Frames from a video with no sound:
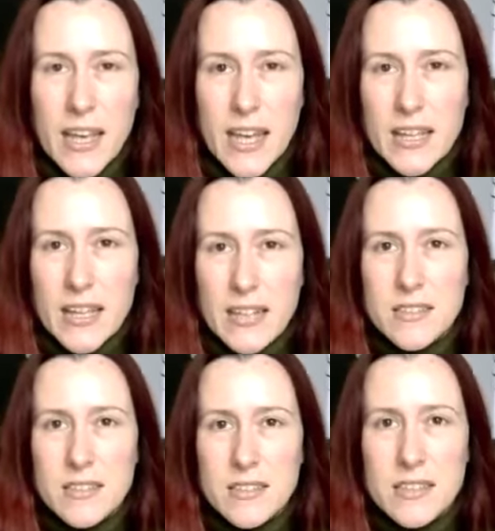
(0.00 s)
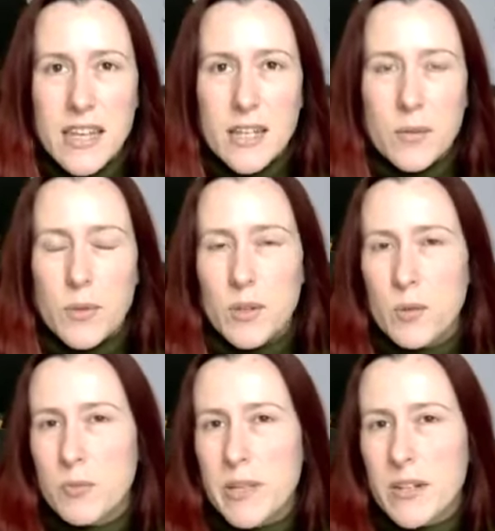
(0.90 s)
And today we will
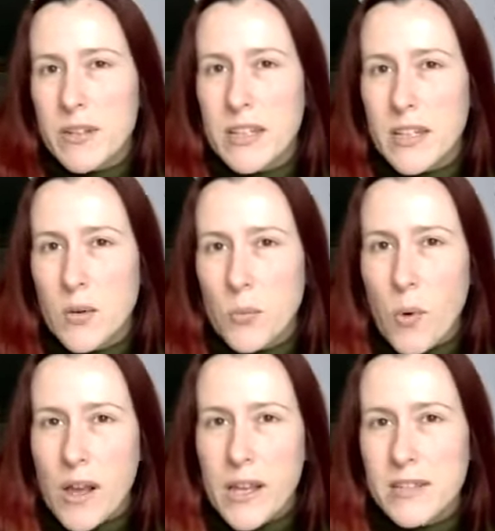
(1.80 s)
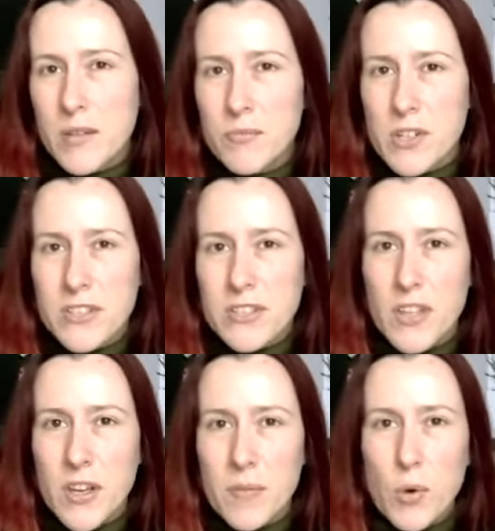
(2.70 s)
be looking at why some risks
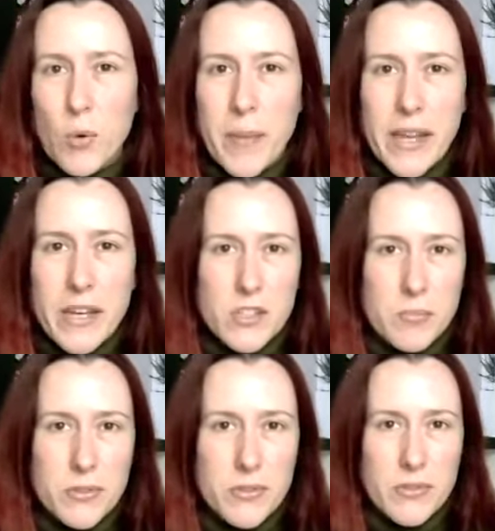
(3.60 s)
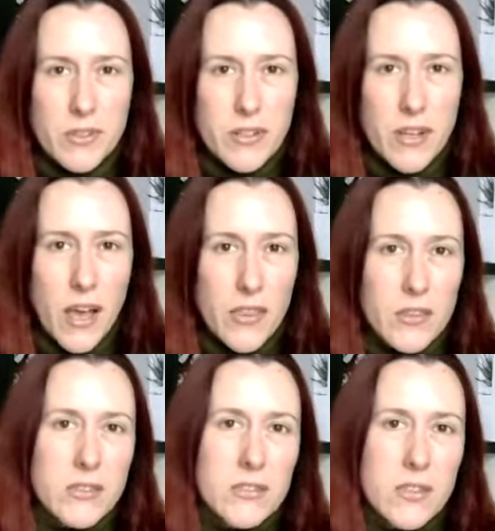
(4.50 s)
are more manageable than
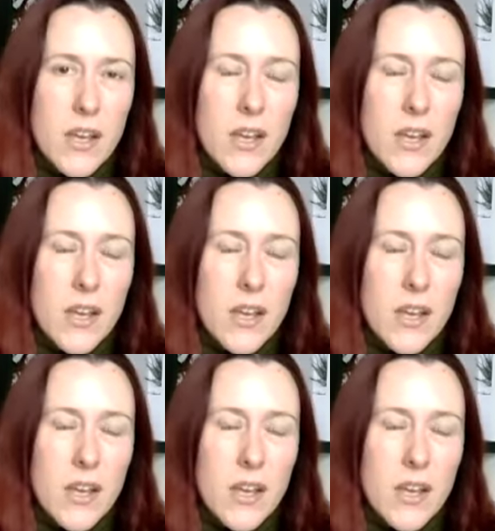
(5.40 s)
others.